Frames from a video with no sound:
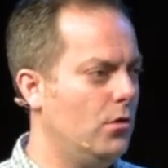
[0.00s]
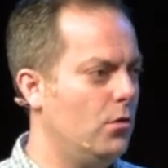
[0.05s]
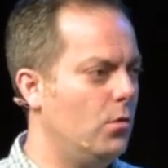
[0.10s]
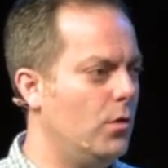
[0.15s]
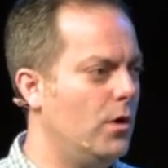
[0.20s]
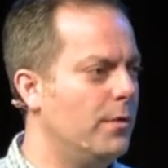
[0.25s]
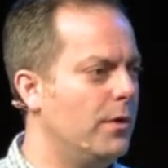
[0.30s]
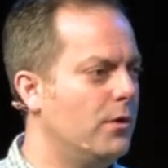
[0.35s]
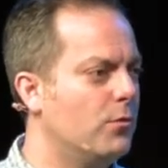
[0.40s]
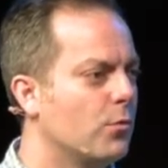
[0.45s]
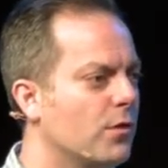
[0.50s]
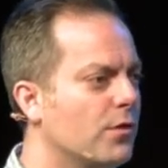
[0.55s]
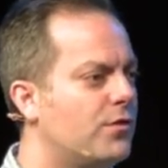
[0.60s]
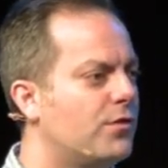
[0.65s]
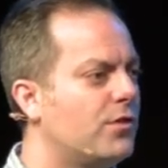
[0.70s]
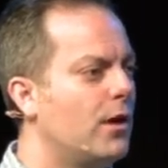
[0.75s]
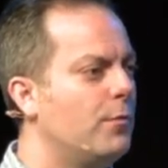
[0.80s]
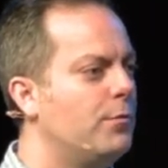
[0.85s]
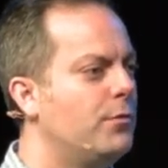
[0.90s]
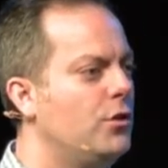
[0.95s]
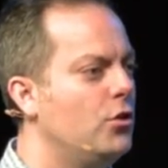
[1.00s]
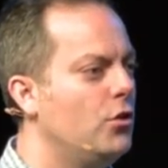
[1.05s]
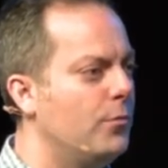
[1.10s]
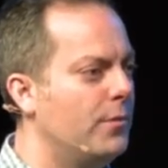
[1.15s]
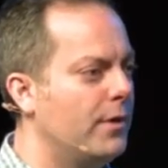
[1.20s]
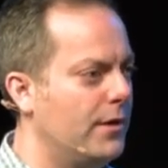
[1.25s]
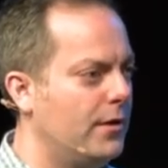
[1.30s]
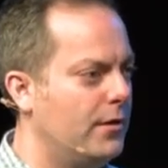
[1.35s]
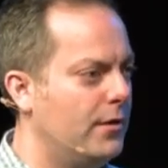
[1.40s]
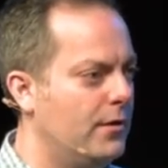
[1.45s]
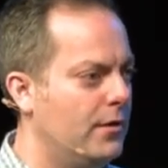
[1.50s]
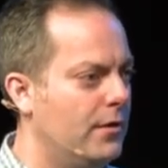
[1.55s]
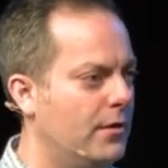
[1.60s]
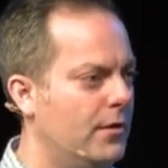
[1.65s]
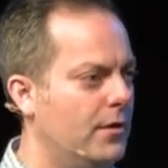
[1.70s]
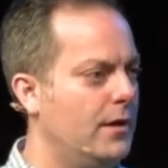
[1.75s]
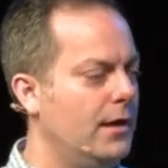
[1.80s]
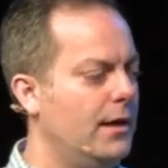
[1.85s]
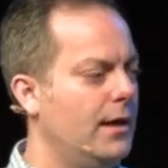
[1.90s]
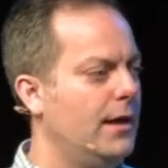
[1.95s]
Women were subhuman.
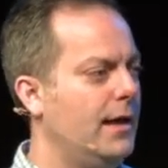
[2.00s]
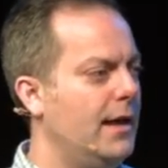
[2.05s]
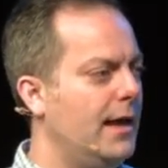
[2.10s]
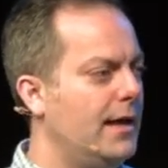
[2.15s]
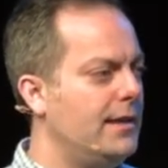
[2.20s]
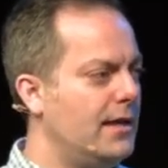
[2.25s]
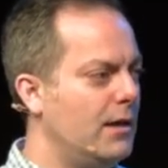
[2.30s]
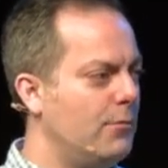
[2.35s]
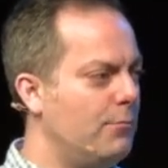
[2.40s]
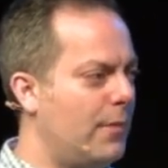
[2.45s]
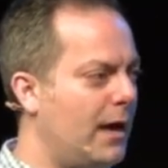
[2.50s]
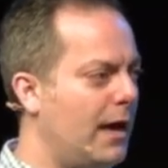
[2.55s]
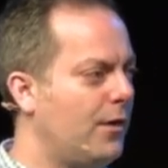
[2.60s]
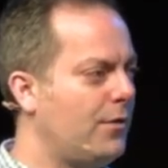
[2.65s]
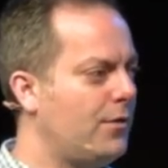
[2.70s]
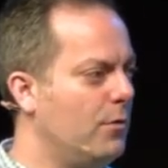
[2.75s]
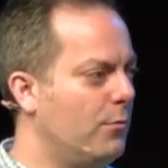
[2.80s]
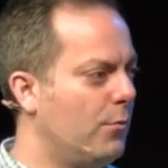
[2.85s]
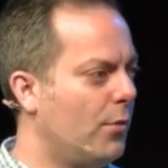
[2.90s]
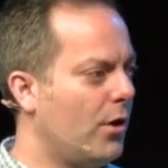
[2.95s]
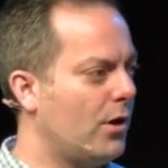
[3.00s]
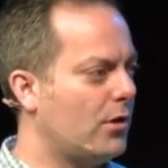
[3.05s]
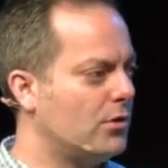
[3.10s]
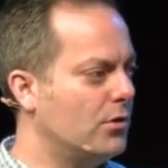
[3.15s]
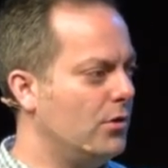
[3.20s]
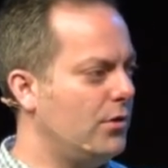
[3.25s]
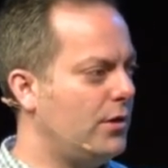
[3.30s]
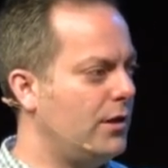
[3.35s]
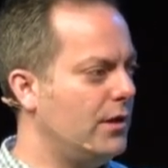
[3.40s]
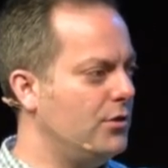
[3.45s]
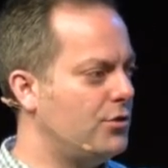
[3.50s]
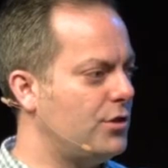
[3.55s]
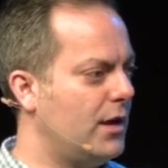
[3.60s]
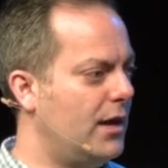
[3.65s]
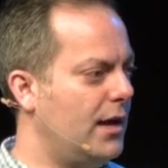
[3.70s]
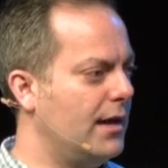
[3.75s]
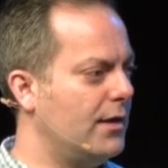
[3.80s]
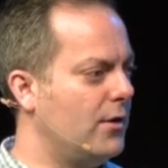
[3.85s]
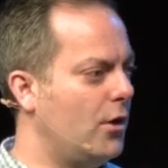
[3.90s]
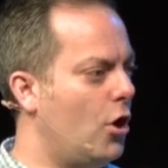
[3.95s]
And yet Matthew, Mark, Luke, and
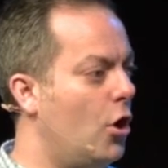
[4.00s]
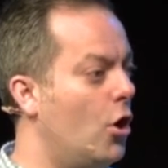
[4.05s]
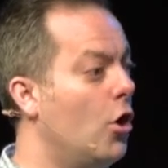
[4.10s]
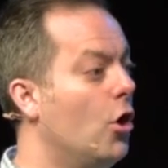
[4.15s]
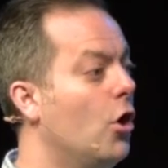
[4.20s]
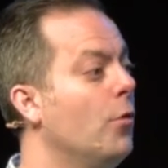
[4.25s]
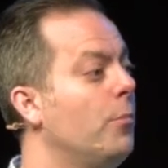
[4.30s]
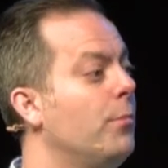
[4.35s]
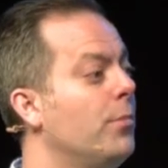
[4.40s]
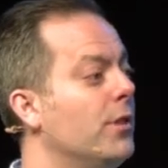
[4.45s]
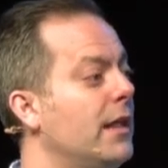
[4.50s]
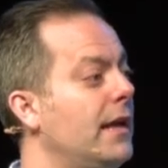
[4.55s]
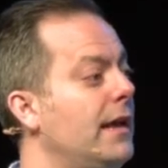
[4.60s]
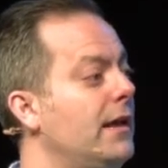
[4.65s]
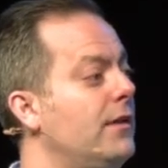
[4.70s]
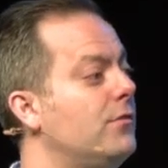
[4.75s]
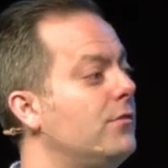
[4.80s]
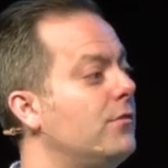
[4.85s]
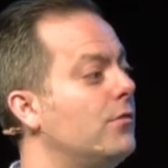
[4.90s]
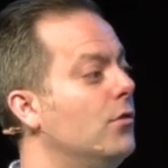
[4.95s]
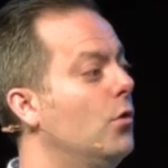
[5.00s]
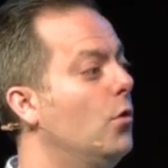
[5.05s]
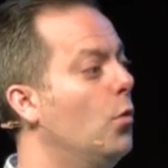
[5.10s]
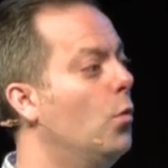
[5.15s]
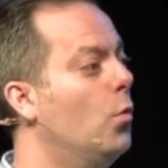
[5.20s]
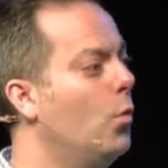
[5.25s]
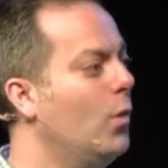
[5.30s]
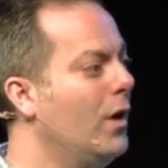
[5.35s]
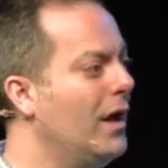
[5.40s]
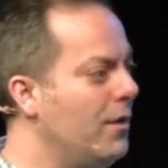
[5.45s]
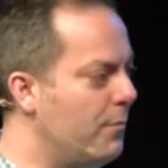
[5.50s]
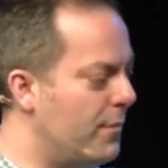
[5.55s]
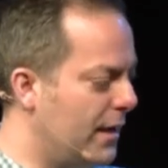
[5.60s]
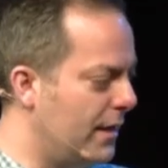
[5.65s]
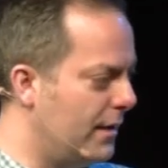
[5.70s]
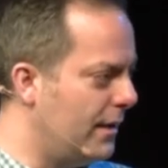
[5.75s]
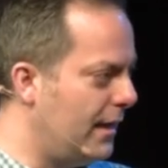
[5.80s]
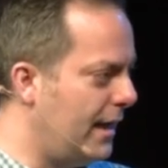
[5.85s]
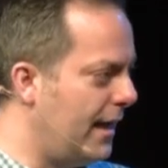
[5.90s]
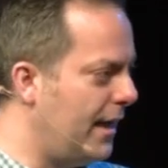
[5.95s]
John all place
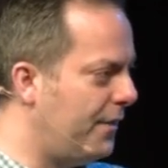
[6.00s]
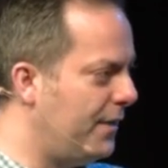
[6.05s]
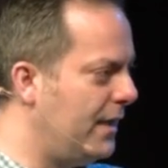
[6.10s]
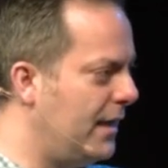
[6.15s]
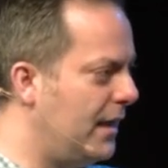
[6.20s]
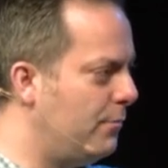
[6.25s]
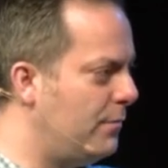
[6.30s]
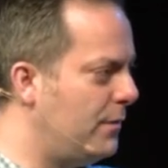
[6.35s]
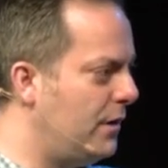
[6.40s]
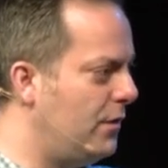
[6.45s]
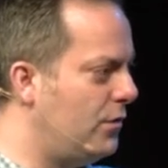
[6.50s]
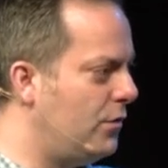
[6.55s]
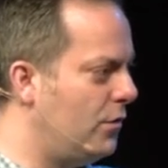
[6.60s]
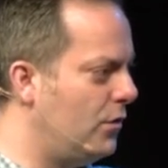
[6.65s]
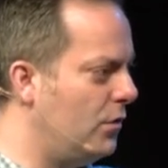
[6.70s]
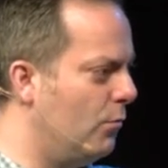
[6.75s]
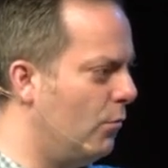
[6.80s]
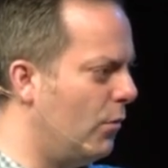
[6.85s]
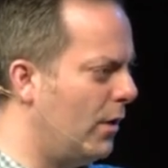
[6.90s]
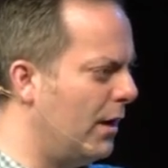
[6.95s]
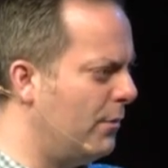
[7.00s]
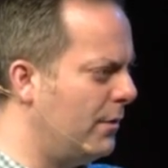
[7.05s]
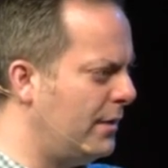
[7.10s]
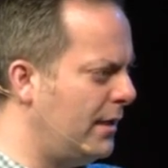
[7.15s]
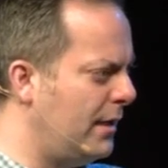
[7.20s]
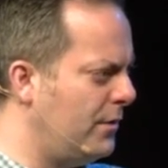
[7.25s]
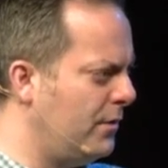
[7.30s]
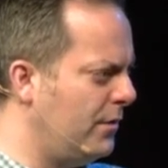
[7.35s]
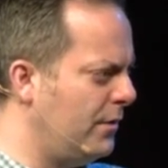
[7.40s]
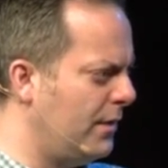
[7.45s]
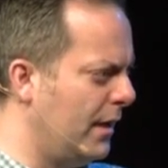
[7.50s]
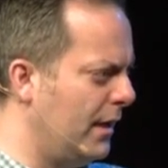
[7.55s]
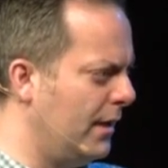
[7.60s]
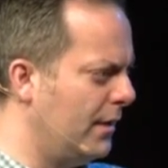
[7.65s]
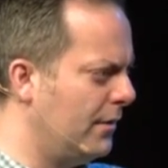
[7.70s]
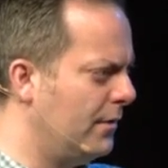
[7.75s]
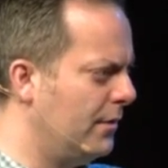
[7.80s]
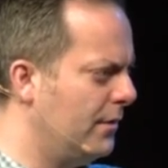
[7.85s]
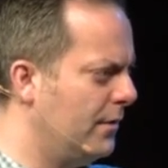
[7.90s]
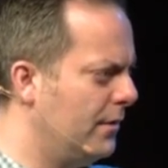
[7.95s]
women at the empty tomb. Why would they do
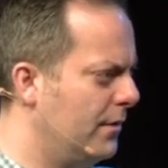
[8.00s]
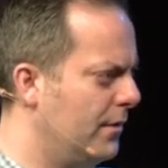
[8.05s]
that?